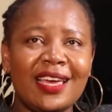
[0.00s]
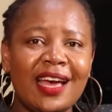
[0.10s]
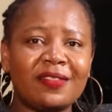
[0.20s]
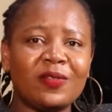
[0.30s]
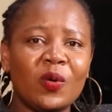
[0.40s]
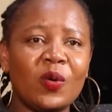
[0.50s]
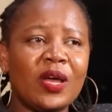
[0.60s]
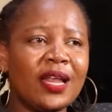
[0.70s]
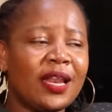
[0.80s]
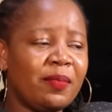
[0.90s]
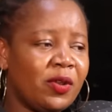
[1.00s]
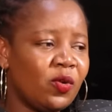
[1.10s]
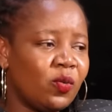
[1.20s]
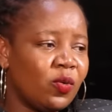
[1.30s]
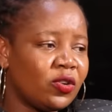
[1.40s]
Yeah, so let me
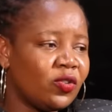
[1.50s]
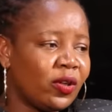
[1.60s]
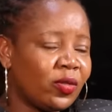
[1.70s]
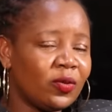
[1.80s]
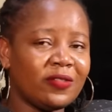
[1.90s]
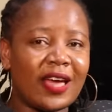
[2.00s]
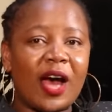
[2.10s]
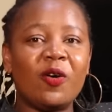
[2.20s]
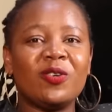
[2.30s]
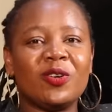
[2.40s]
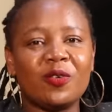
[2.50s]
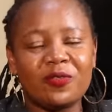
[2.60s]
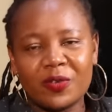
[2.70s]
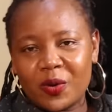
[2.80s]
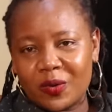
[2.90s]
know what your thoughts are. And
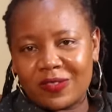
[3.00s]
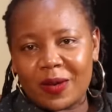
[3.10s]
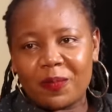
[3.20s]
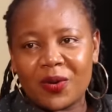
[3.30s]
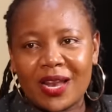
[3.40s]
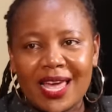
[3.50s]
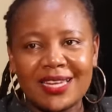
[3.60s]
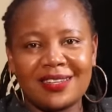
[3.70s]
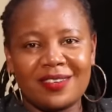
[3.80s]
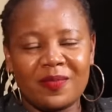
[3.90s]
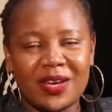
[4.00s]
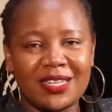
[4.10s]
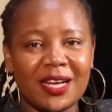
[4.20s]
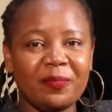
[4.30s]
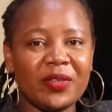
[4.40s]
of course, a polite
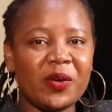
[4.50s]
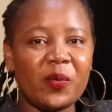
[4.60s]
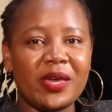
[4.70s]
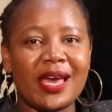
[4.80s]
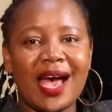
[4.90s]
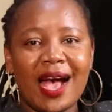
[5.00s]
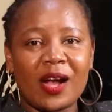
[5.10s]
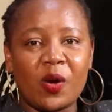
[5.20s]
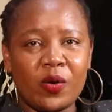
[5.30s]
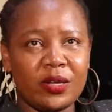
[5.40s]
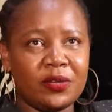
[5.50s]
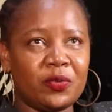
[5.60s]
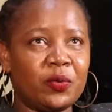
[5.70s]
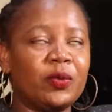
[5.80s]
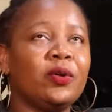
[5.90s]
reminder, we are going
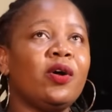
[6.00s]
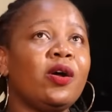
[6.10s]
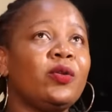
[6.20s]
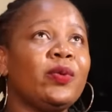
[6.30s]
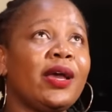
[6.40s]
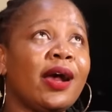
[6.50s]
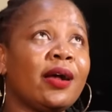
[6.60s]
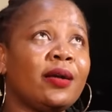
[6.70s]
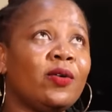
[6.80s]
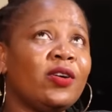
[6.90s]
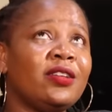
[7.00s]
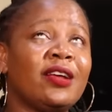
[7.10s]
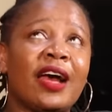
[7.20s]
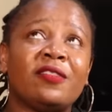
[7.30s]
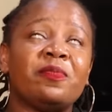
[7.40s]
to God. We are God
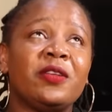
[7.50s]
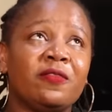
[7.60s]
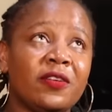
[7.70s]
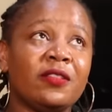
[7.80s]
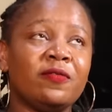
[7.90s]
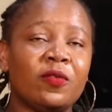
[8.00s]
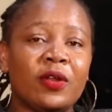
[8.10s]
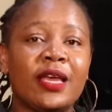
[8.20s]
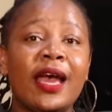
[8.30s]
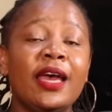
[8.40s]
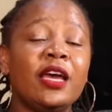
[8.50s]
has been faithful. Yeah.